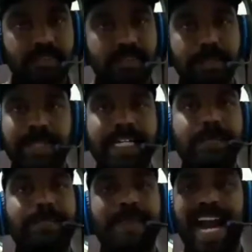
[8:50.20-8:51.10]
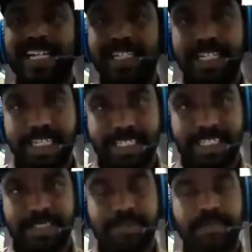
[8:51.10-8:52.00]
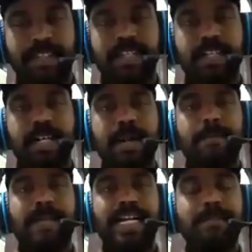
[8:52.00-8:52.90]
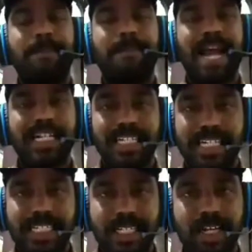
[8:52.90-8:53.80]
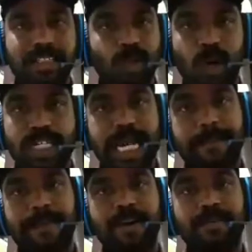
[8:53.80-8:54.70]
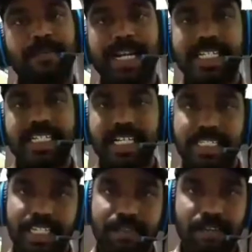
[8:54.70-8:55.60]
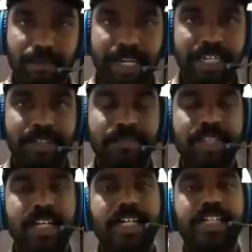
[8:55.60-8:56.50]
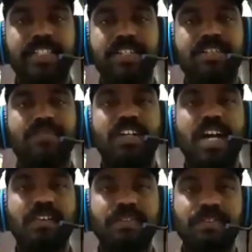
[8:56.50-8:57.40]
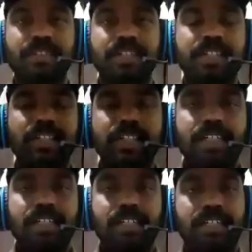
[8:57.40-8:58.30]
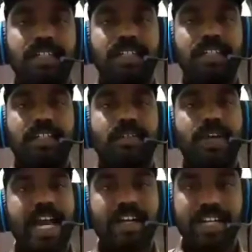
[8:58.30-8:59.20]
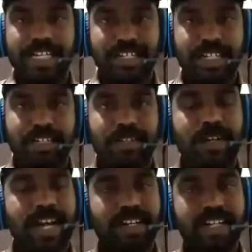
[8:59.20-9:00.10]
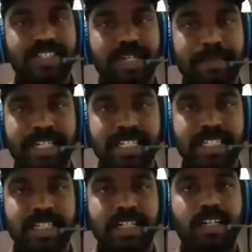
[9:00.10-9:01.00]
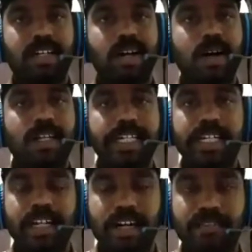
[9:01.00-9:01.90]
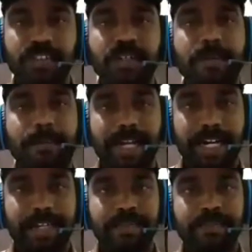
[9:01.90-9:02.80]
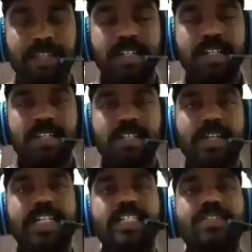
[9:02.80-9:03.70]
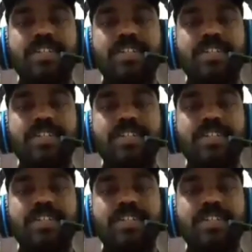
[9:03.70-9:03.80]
of blood platelets. Blood platelets are third type of blood cells in our blood. It is useful of coagulation. Coagulation means clotting of blood. So it is